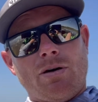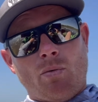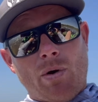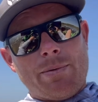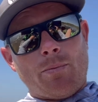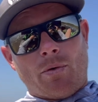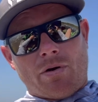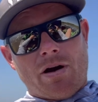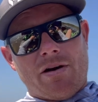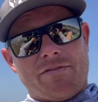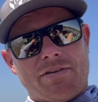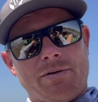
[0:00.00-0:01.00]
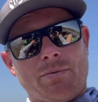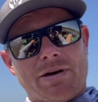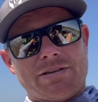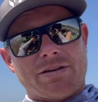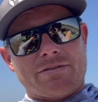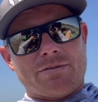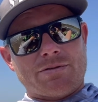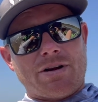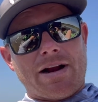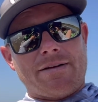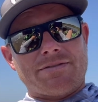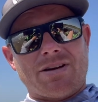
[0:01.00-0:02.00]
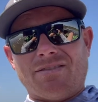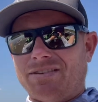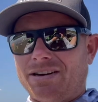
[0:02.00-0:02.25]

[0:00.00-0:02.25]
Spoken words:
way more confident when I turn those graphs off.